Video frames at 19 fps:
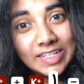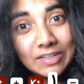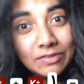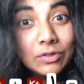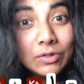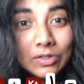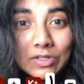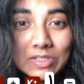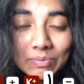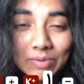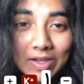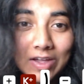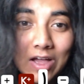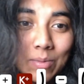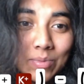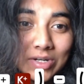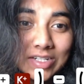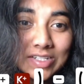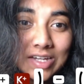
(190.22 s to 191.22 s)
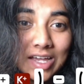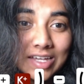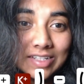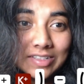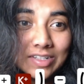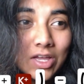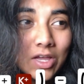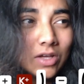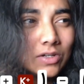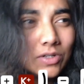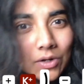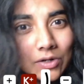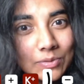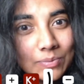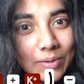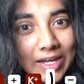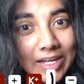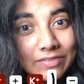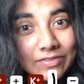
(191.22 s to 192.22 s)
if you're losing bicarbonate ion, not
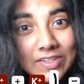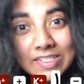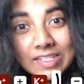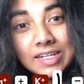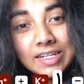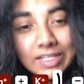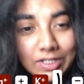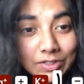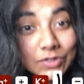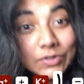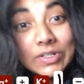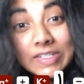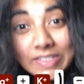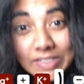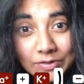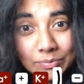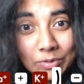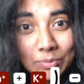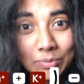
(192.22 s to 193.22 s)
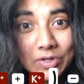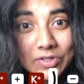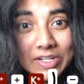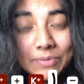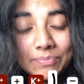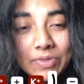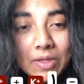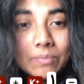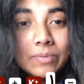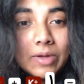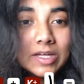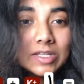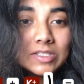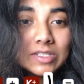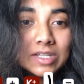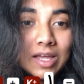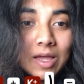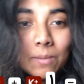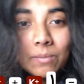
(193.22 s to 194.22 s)
by physically excreting it from your body, but
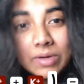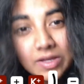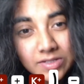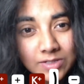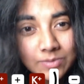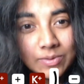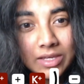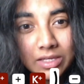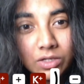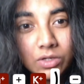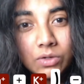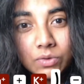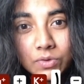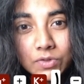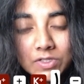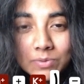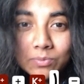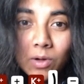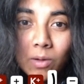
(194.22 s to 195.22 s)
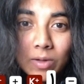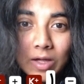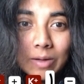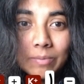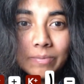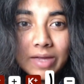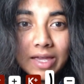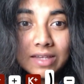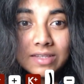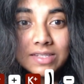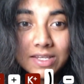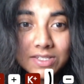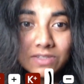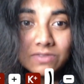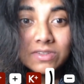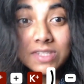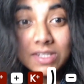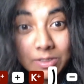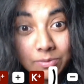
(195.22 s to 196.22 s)
because it's being used to mop up excessive
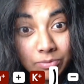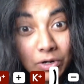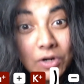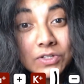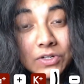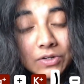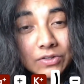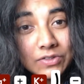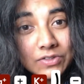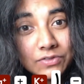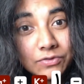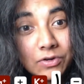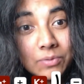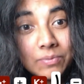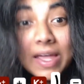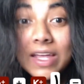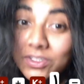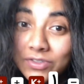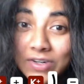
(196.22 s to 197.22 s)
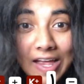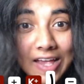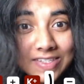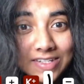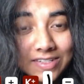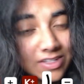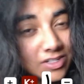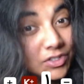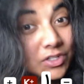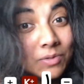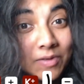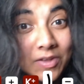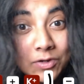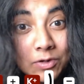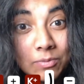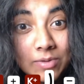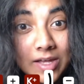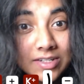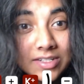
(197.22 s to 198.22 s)
acidic protons from extra acid that shouldn't be in your
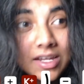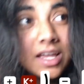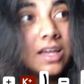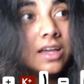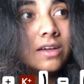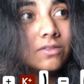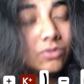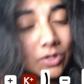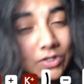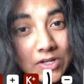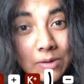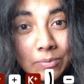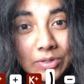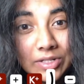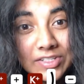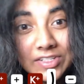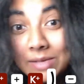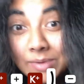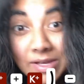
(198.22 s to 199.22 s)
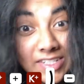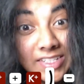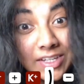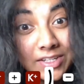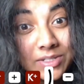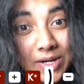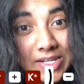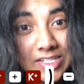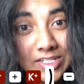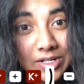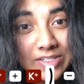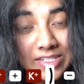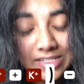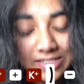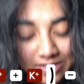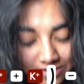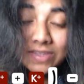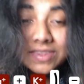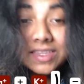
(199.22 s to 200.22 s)
blood, for example in diabetic
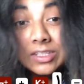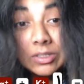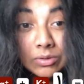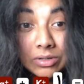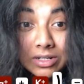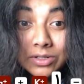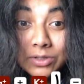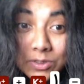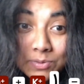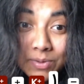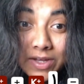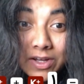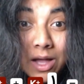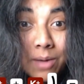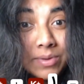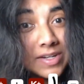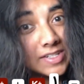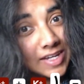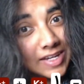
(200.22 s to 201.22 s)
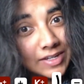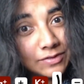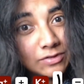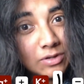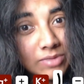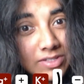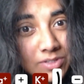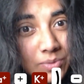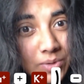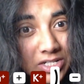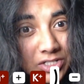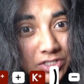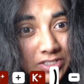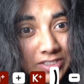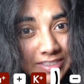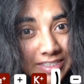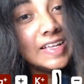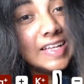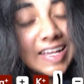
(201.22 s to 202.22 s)
ketoacidosis, then you lose bicarbonate ion from this equation,
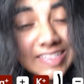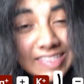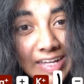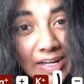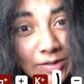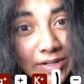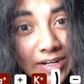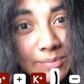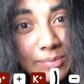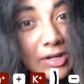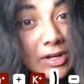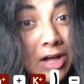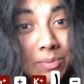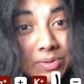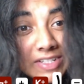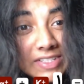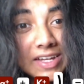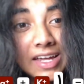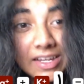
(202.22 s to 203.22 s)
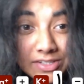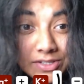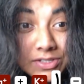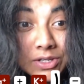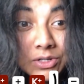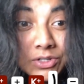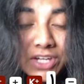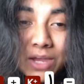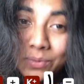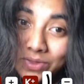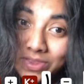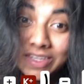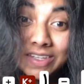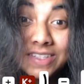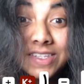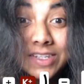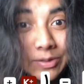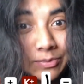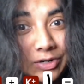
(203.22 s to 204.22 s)
as the alkaline bicarbonate ions associate with the
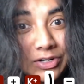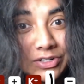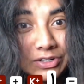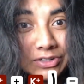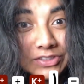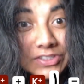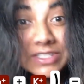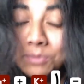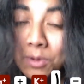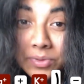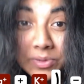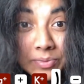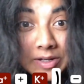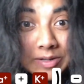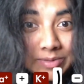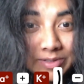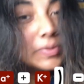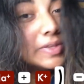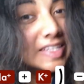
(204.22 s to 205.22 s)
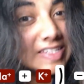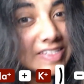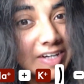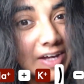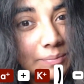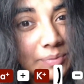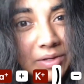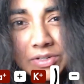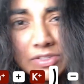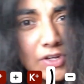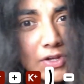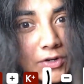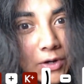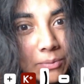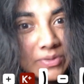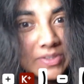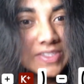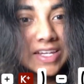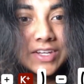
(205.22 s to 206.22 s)
acidic protons to mop them up. But this time there is no
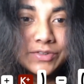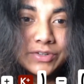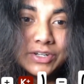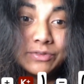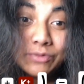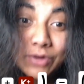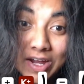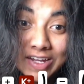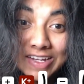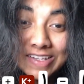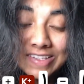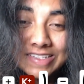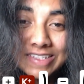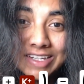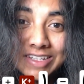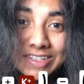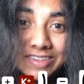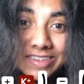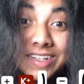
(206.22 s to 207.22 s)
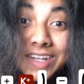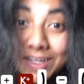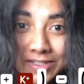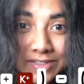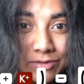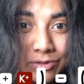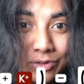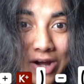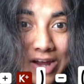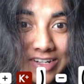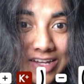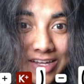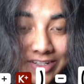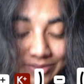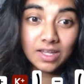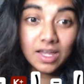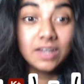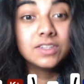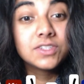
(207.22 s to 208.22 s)
compensatory rise in the negative chloride ion,
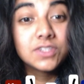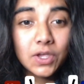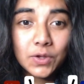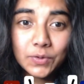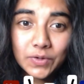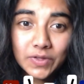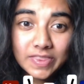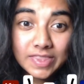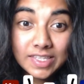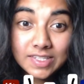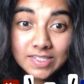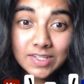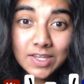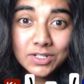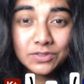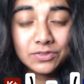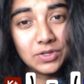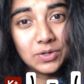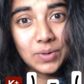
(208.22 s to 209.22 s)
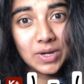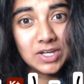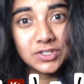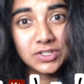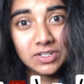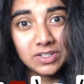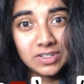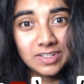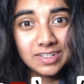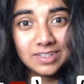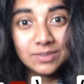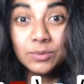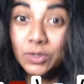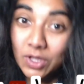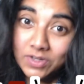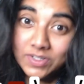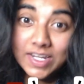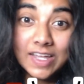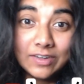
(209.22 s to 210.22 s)
and so this side of the equation will
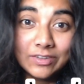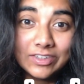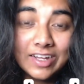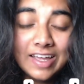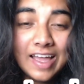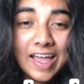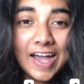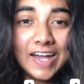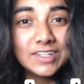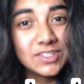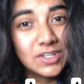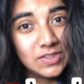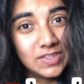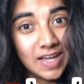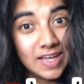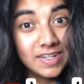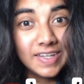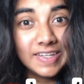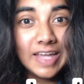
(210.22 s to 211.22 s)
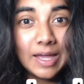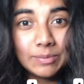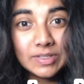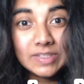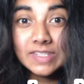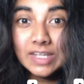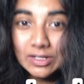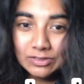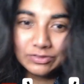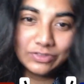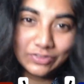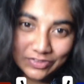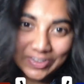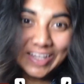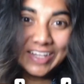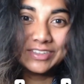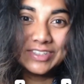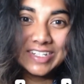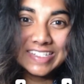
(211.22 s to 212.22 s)
go down, and so the anion gap itself
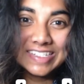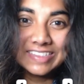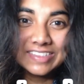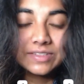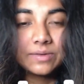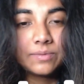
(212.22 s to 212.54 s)
increases.